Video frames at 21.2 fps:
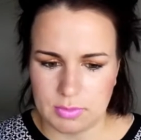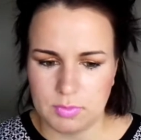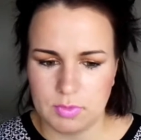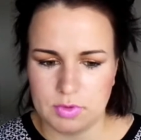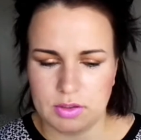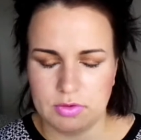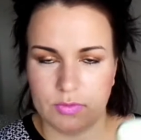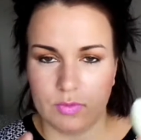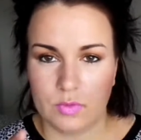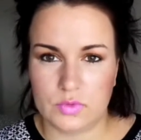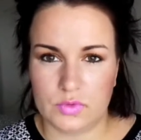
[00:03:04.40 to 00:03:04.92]
I'm
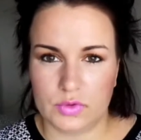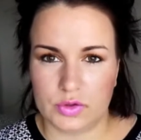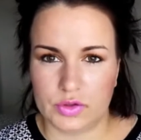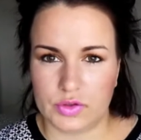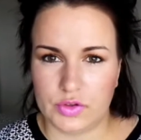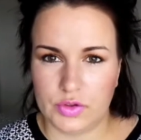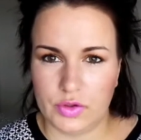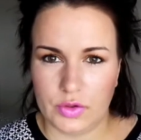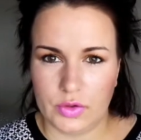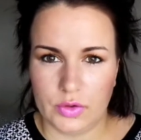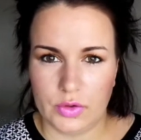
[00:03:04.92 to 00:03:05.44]
looking forward
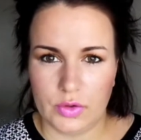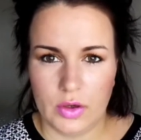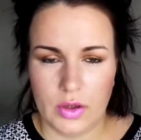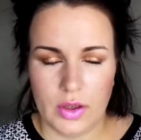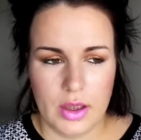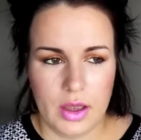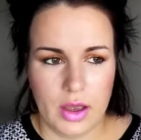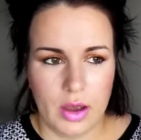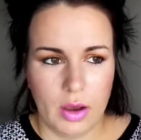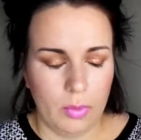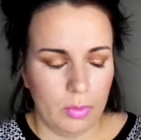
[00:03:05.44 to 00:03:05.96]
to
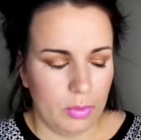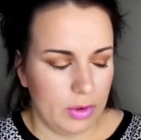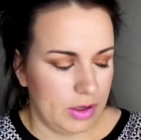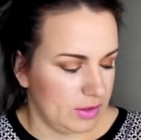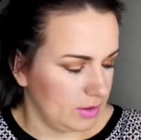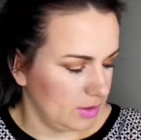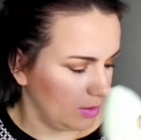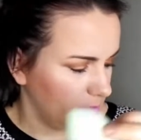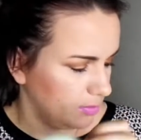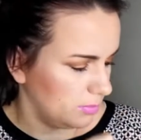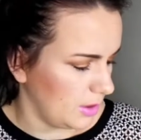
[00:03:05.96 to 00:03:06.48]

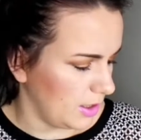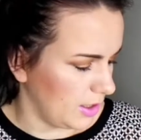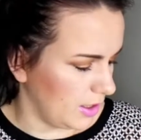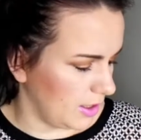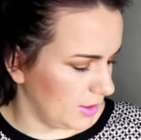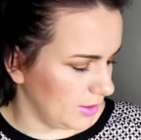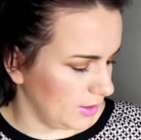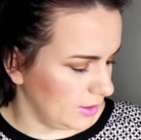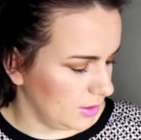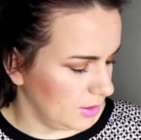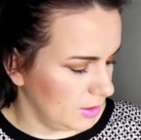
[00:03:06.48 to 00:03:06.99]
when
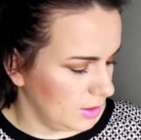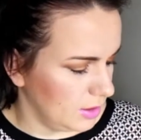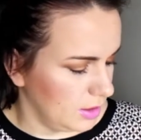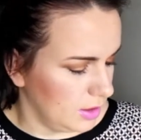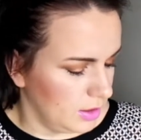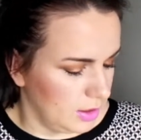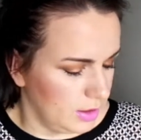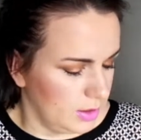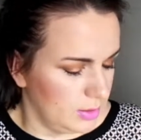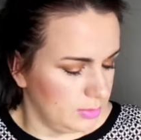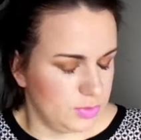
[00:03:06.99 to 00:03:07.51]
my
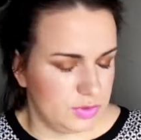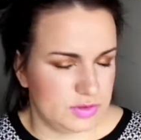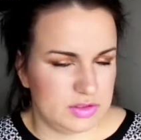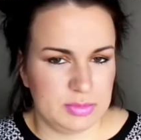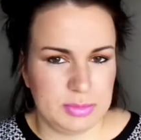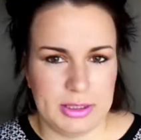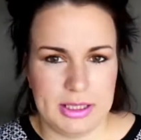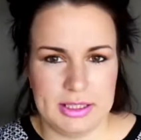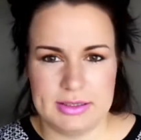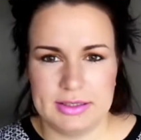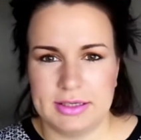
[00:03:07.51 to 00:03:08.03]
Beauty
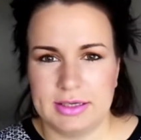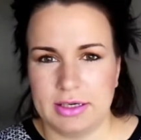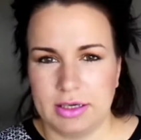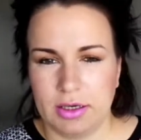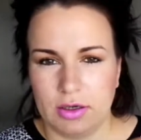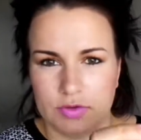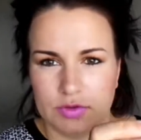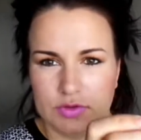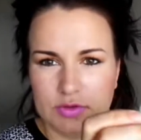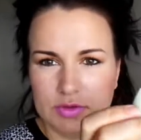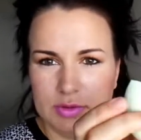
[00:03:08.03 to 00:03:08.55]
Blender
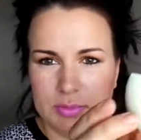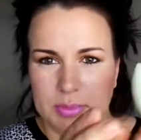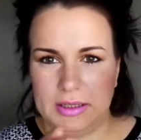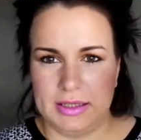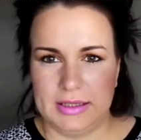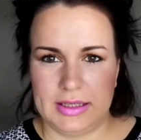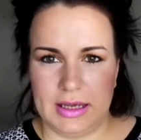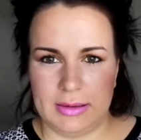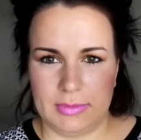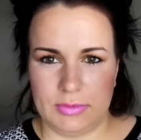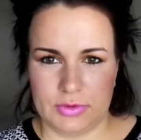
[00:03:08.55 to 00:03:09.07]
goes to the
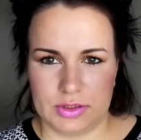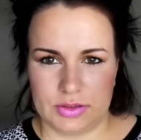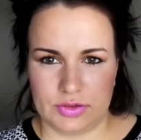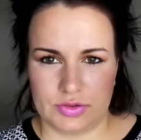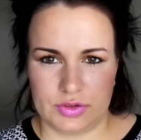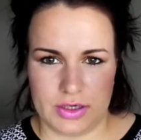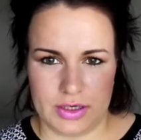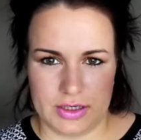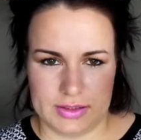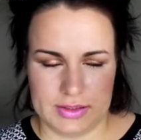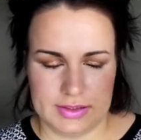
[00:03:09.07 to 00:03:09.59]
bin. I'm gonna
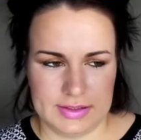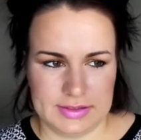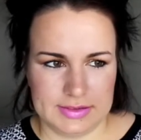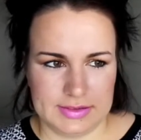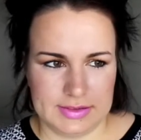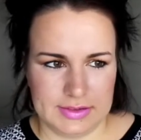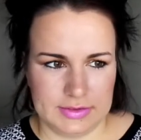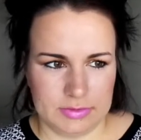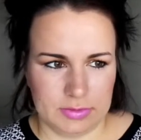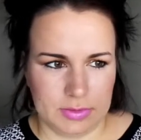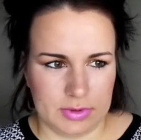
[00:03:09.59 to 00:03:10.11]
try and test
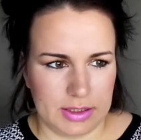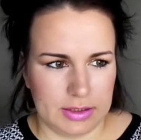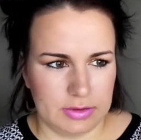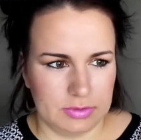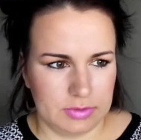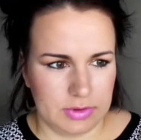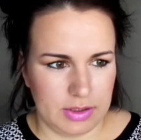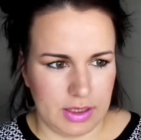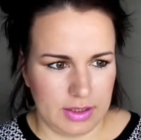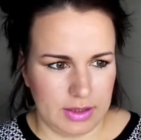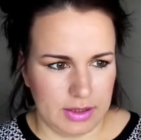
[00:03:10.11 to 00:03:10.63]
this one
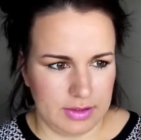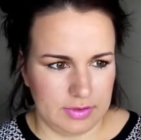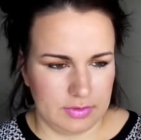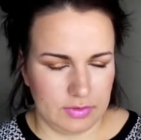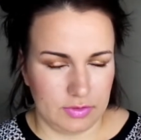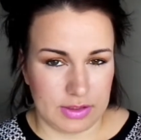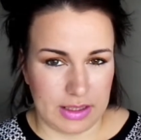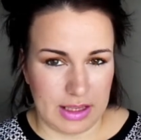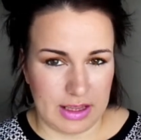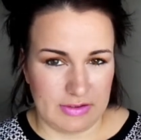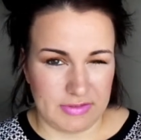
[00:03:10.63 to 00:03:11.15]
out. I think it's
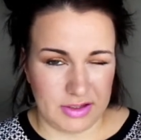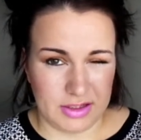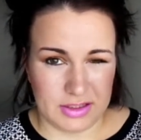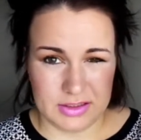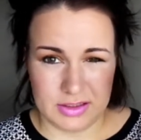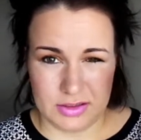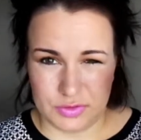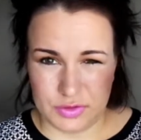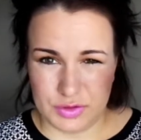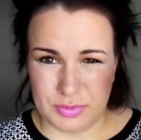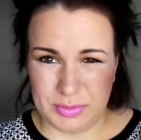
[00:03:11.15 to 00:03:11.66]
gonna have a
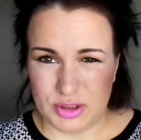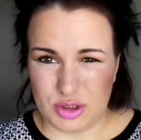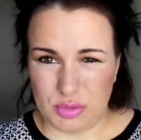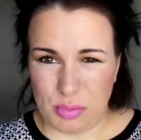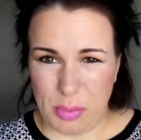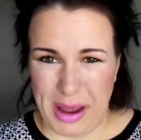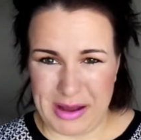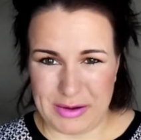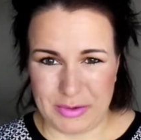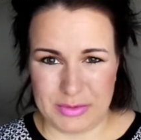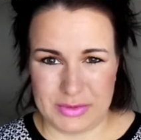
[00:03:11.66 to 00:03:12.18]
little too much
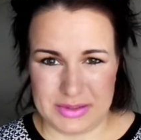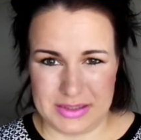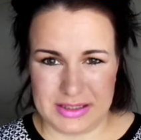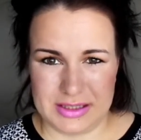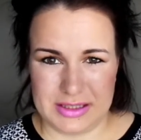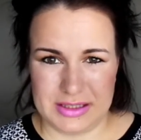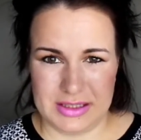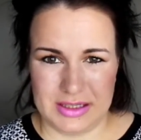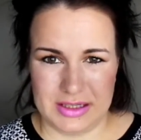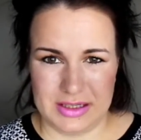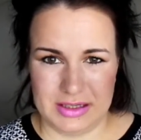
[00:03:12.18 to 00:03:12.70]

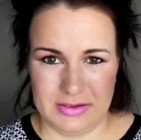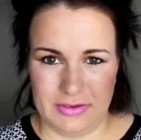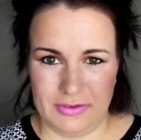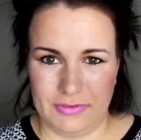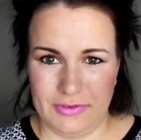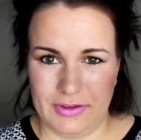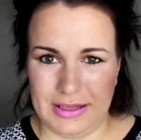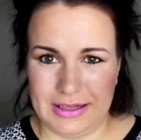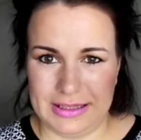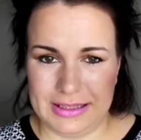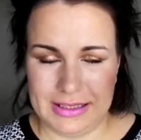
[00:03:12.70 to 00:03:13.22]
bounce
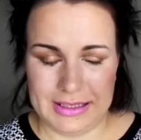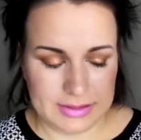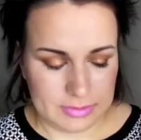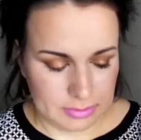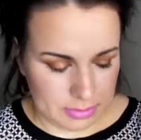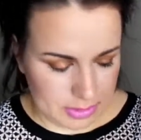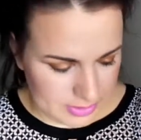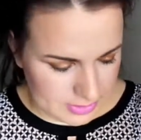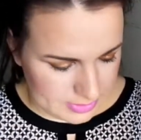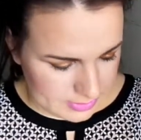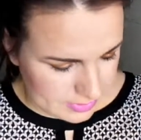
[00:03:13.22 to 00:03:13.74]
feeling it,
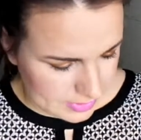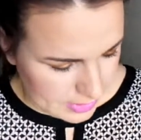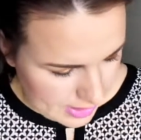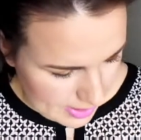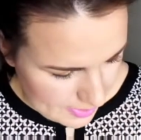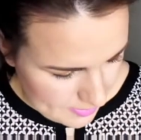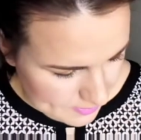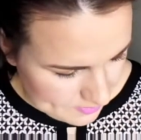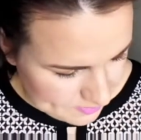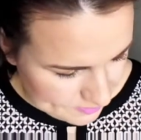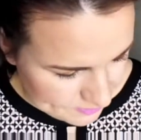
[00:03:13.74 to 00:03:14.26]
but yeah.